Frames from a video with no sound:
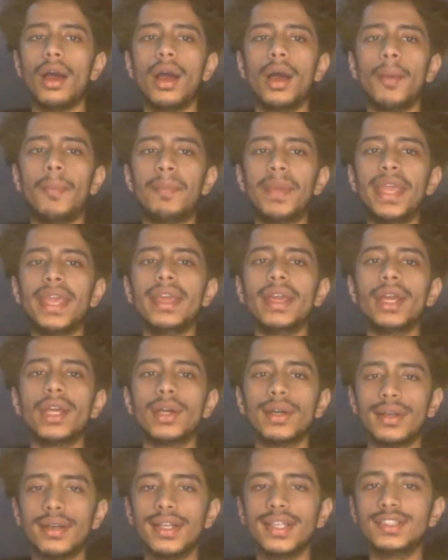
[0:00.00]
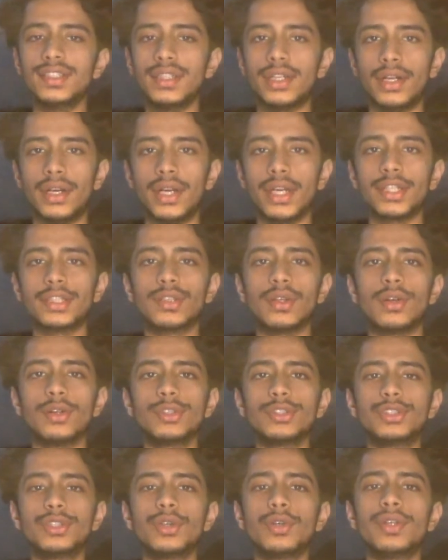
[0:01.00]
Being a good listener is
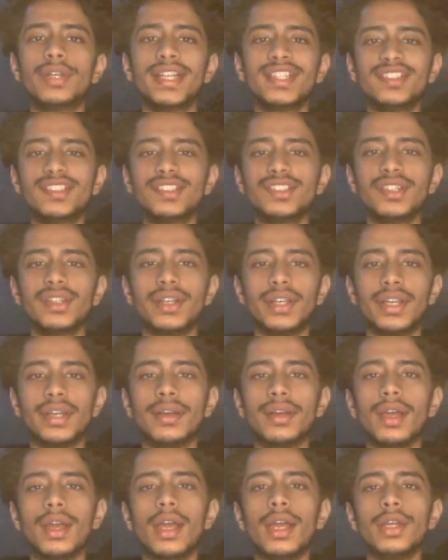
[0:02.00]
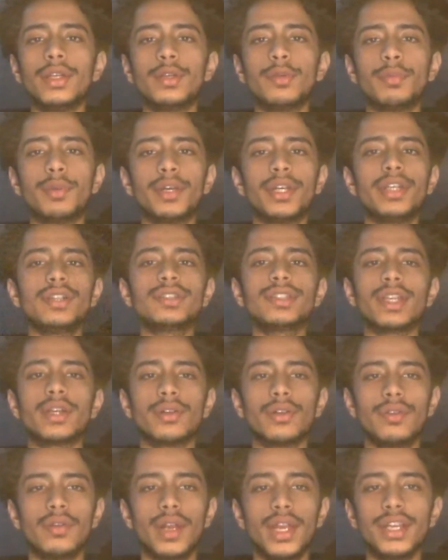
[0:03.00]
also necessary to produce a
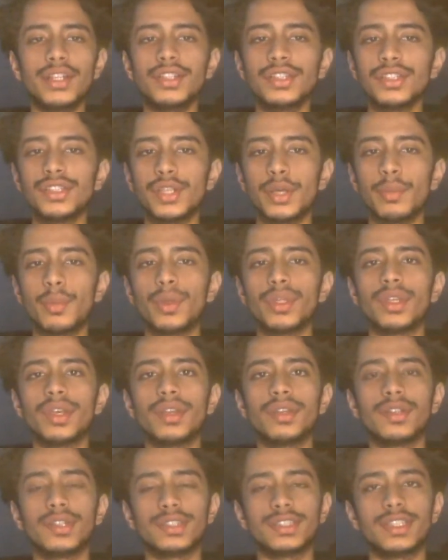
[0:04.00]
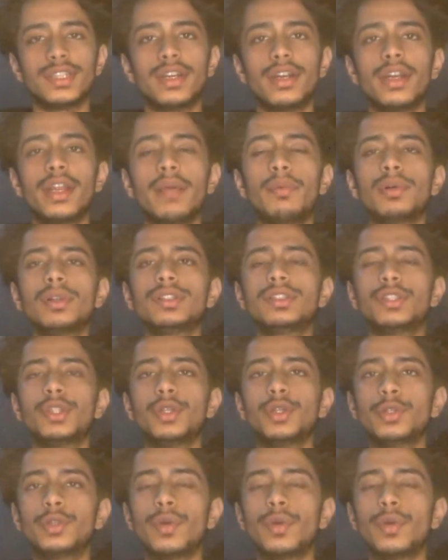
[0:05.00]
good relationship with others. It enables you to